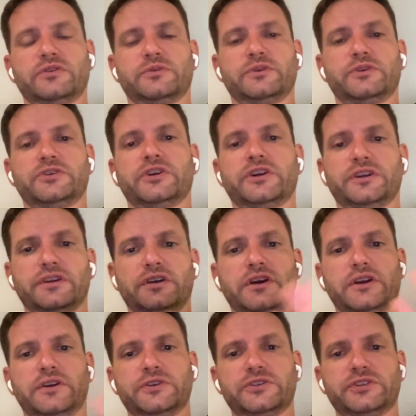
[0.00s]
when you're trying to
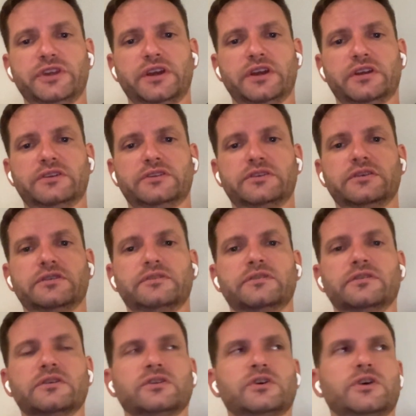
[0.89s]
understand
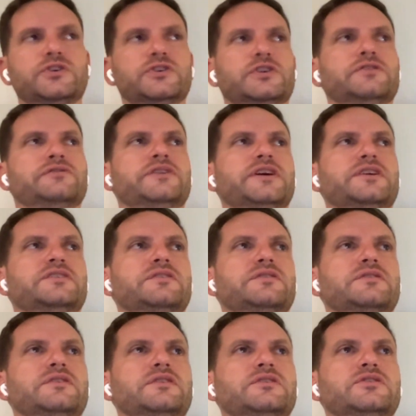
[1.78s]
the larger effects of
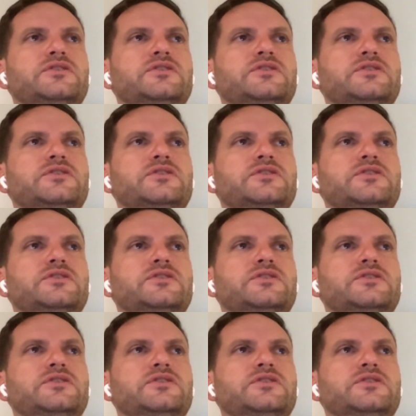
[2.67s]
things.